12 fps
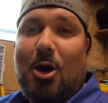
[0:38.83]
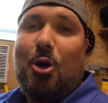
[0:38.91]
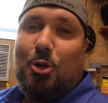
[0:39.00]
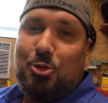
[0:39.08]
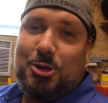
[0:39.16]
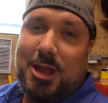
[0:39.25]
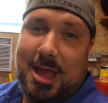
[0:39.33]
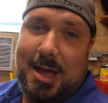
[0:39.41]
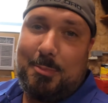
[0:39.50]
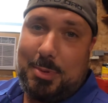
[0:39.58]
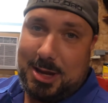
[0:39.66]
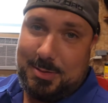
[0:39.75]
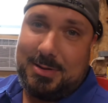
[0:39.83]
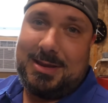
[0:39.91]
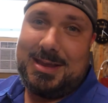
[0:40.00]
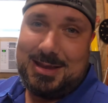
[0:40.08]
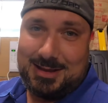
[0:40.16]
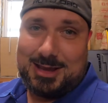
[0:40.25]
Oh yeah, baby,
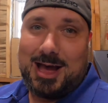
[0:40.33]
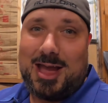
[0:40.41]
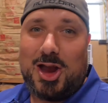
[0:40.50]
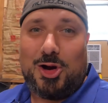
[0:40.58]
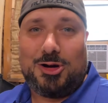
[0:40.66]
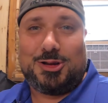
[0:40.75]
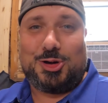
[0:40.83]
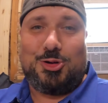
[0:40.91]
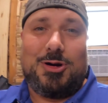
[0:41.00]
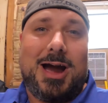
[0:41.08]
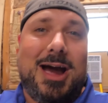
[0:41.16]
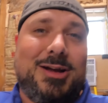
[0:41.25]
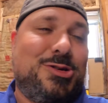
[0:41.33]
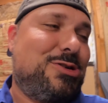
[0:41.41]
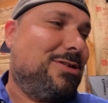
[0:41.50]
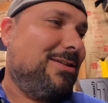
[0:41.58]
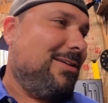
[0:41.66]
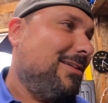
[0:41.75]
got air in the garage.
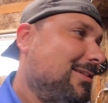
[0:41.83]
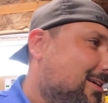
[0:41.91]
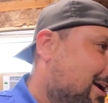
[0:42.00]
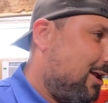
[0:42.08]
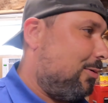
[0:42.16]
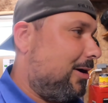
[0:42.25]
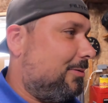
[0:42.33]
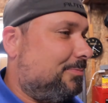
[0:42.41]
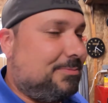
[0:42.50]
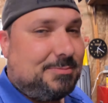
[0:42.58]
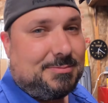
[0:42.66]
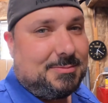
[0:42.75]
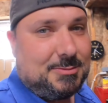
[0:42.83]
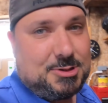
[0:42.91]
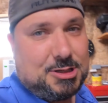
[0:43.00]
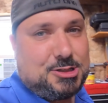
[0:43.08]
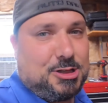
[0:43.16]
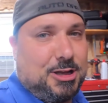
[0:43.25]
Anyway, it's
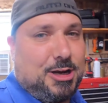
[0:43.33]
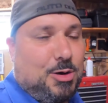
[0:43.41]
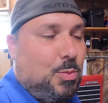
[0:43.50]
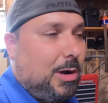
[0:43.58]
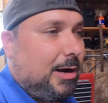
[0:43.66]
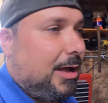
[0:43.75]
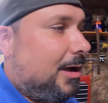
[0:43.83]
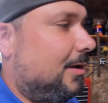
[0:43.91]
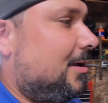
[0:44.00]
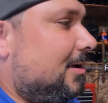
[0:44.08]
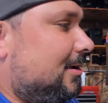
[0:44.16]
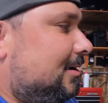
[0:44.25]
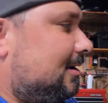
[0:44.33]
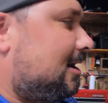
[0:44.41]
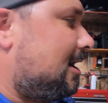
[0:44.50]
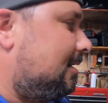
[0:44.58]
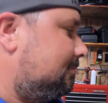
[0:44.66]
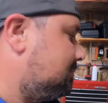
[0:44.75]
insulated, why not?
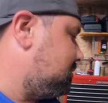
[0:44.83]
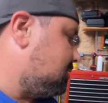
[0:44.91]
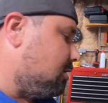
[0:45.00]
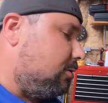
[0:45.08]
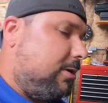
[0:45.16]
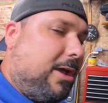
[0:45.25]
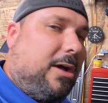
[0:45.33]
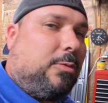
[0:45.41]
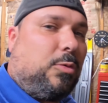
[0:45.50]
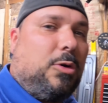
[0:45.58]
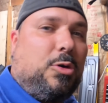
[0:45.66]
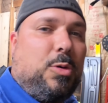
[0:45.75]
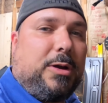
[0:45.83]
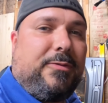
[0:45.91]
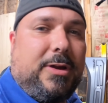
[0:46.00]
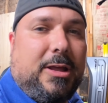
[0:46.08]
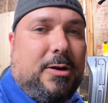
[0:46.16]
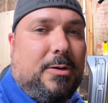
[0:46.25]
So yeah, real quick
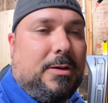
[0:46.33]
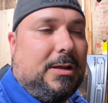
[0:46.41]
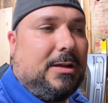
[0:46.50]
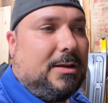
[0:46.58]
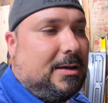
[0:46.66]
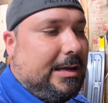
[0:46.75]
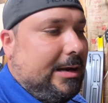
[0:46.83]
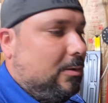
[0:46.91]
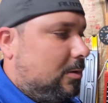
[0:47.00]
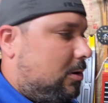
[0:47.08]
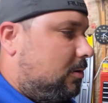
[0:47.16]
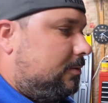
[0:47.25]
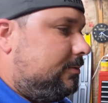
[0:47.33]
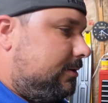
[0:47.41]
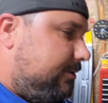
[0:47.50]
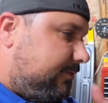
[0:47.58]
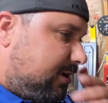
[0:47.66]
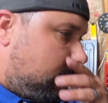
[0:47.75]
video. I don't know
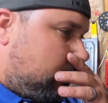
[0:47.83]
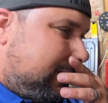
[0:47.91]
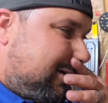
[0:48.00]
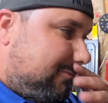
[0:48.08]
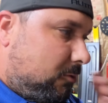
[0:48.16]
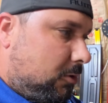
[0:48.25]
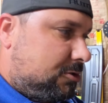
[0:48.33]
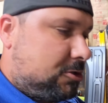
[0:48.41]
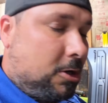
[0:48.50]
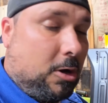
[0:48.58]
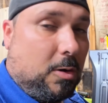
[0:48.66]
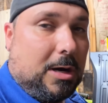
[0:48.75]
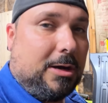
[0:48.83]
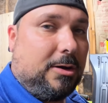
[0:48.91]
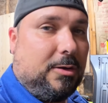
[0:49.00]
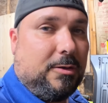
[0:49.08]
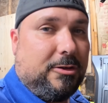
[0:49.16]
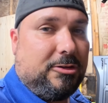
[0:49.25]
if anybody ever wants to know how to
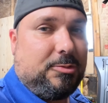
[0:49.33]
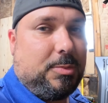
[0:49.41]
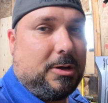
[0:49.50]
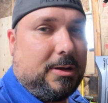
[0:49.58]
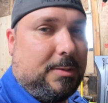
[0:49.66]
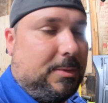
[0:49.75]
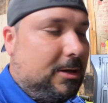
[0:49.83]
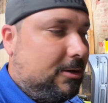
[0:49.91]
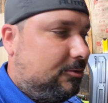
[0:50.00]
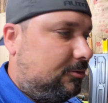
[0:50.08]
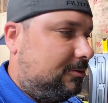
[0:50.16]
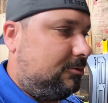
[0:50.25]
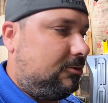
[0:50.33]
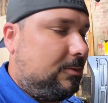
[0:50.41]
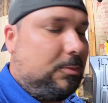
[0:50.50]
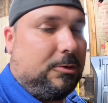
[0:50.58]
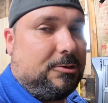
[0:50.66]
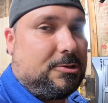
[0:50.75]
do this, but I mean, it's as
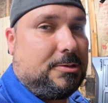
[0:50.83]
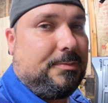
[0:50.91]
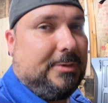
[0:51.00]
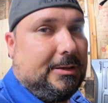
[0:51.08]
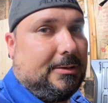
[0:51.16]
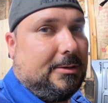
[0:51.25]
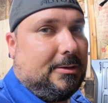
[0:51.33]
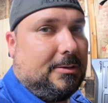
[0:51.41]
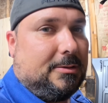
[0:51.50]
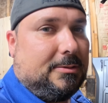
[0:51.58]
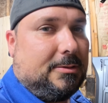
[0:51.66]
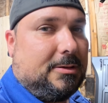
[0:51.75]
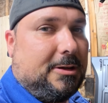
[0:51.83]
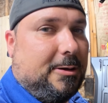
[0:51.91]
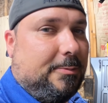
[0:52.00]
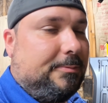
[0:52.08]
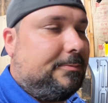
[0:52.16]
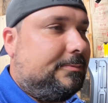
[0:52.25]
simple as
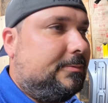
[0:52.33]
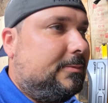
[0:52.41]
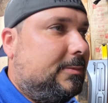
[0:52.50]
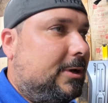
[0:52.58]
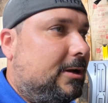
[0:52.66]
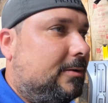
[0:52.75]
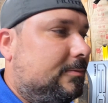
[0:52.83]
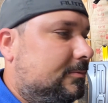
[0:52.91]
yeah,